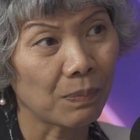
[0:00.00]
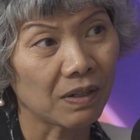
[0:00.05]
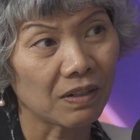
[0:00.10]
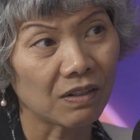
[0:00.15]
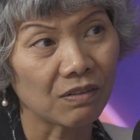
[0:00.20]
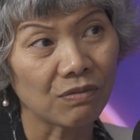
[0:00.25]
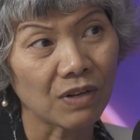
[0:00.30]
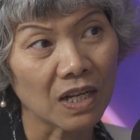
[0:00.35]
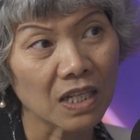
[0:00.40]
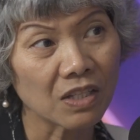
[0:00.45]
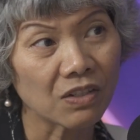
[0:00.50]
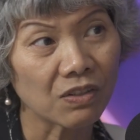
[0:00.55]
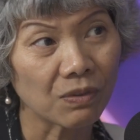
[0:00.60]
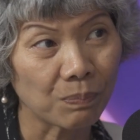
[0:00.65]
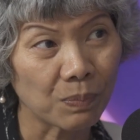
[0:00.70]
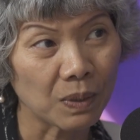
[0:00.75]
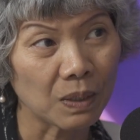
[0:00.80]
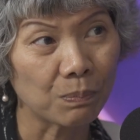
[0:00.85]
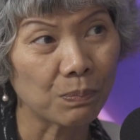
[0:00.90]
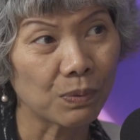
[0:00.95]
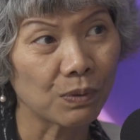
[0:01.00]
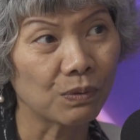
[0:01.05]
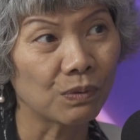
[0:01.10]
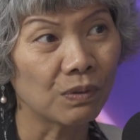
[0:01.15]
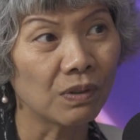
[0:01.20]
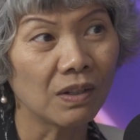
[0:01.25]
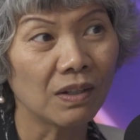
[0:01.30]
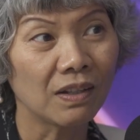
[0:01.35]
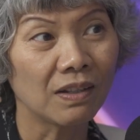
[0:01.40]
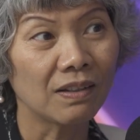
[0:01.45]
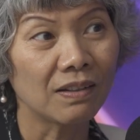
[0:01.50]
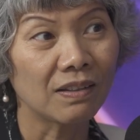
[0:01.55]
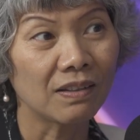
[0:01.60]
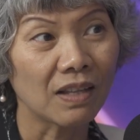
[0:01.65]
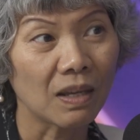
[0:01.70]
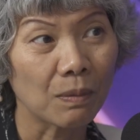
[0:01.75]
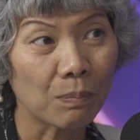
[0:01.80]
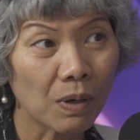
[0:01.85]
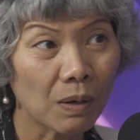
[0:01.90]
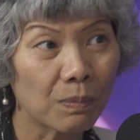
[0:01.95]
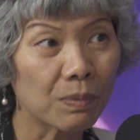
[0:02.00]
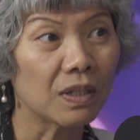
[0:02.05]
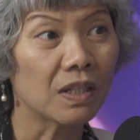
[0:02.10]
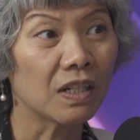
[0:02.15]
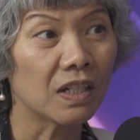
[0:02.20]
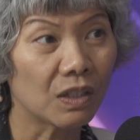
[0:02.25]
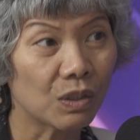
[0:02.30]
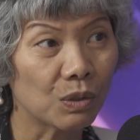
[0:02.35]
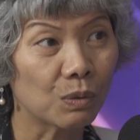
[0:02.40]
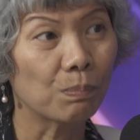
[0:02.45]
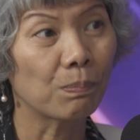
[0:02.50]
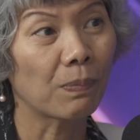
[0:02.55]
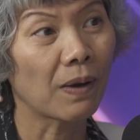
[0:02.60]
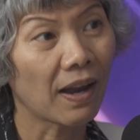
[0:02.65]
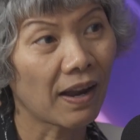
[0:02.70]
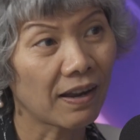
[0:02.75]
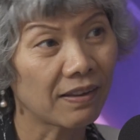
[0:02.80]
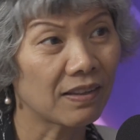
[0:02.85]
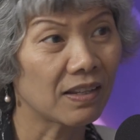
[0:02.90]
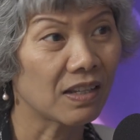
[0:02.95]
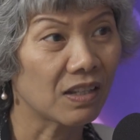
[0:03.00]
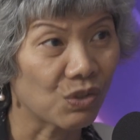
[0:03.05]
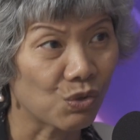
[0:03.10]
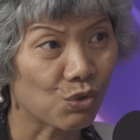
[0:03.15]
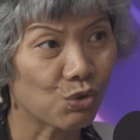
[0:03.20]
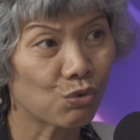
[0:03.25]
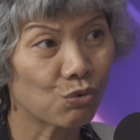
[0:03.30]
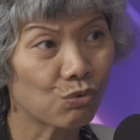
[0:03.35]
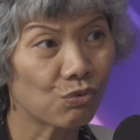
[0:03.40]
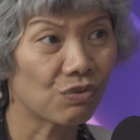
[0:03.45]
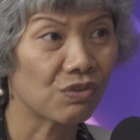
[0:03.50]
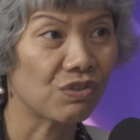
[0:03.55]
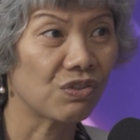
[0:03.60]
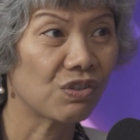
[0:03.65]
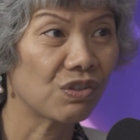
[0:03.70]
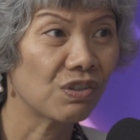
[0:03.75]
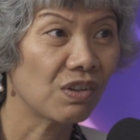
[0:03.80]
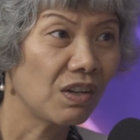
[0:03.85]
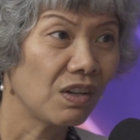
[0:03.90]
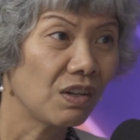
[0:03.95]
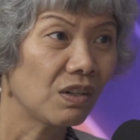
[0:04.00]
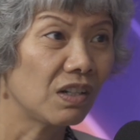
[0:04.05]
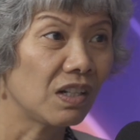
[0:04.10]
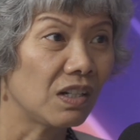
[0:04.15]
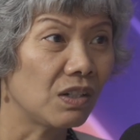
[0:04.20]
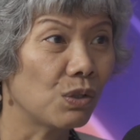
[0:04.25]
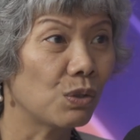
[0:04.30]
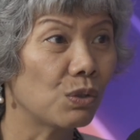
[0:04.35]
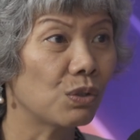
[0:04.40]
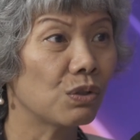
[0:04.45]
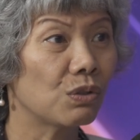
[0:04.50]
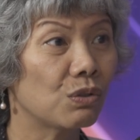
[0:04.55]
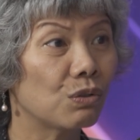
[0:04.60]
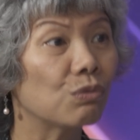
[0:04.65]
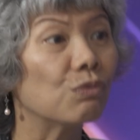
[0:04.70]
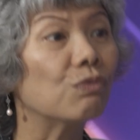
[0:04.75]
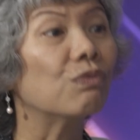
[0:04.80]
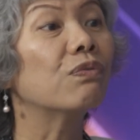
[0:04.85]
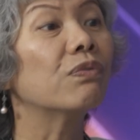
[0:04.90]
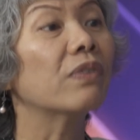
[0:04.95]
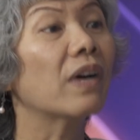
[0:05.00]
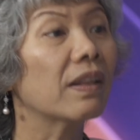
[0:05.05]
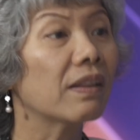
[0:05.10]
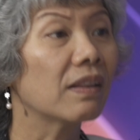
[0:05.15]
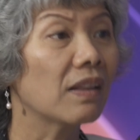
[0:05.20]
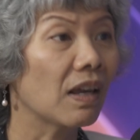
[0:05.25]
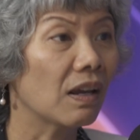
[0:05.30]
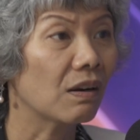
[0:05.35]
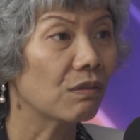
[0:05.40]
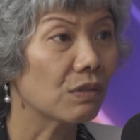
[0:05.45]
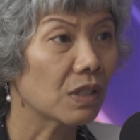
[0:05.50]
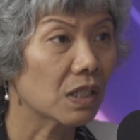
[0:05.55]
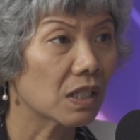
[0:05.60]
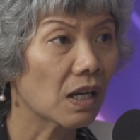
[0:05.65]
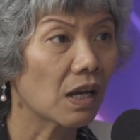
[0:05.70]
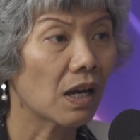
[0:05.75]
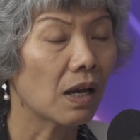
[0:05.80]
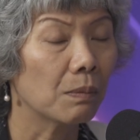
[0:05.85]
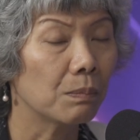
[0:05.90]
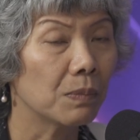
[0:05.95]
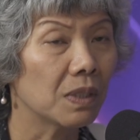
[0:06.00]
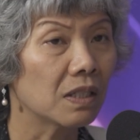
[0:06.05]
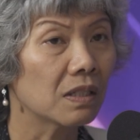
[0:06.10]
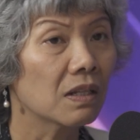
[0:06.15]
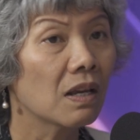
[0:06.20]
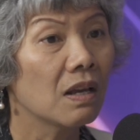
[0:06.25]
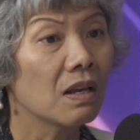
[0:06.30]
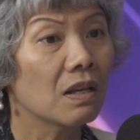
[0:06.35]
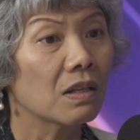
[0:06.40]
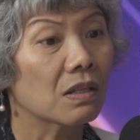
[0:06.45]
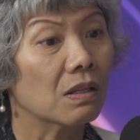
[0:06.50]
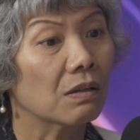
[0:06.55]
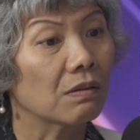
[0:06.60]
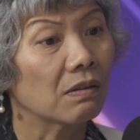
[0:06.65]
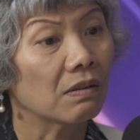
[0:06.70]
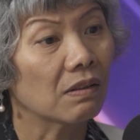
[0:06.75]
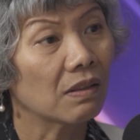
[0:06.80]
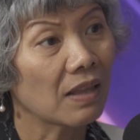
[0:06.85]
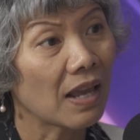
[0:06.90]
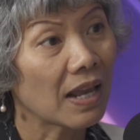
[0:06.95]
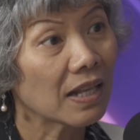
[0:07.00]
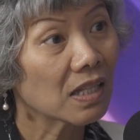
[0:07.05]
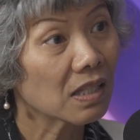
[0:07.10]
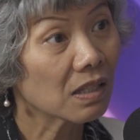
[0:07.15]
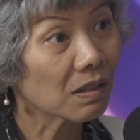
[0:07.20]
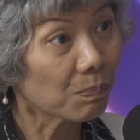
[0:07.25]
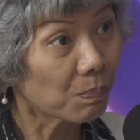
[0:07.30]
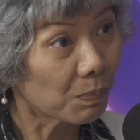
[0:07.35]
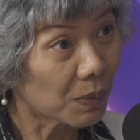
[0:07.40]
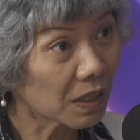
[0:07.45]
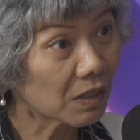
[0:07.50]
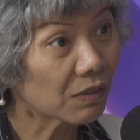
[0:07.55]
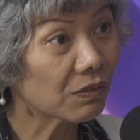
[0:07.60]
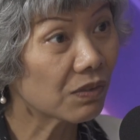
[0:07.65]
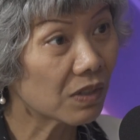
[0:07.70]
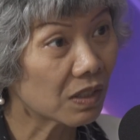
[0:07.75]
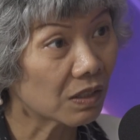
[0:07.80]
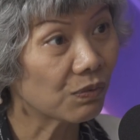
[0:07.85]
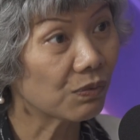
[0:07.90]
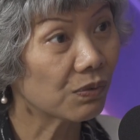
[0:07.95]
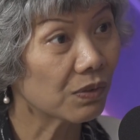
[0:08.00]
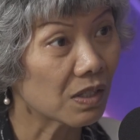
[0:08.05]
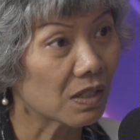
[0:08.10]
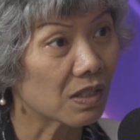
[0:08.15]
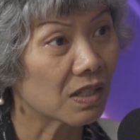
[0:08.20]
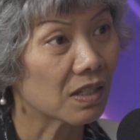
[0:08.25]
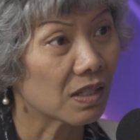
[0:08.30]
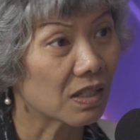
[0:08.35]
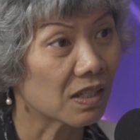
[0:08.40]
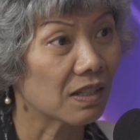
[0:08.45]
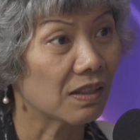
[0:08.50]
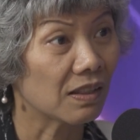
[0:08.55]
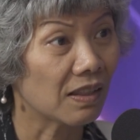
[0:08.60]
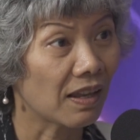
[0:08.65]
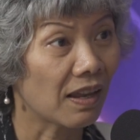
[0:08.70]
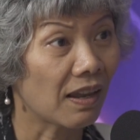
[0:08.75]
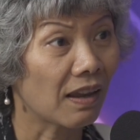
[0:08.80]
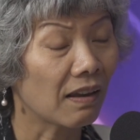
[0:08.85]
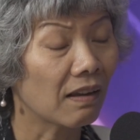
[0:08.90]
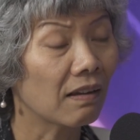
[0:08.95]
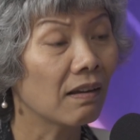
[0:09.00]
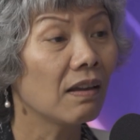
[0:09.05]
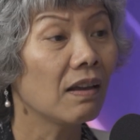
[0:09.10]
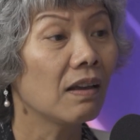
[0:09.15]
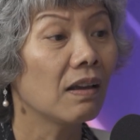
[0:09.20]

But the rest of people, they probably need to buy the insurance in order to fund their retirement. So that's a bit of differences in there.